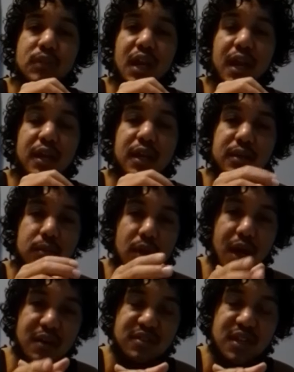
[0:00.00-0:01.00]
And
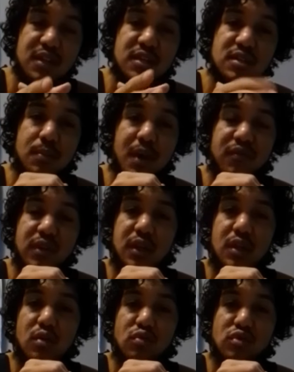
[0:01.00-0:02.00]
I say this in my
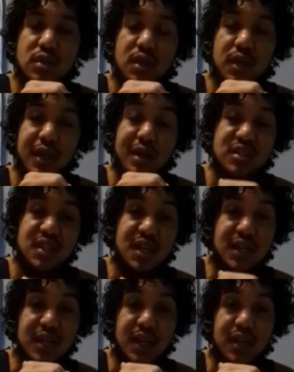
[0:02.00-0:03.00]
videos, and I'll say
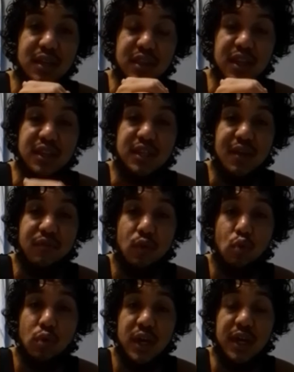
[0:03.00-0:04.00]
it again the
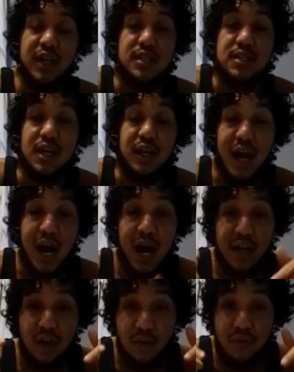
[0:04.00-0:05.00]
devil is the
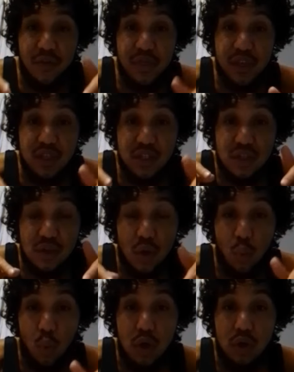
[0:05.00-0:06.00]
God of this
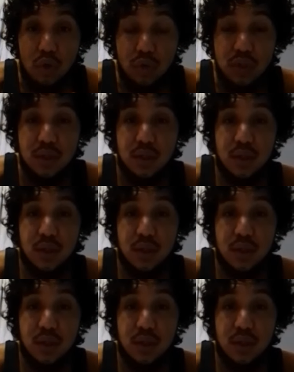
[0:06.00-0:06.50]
world.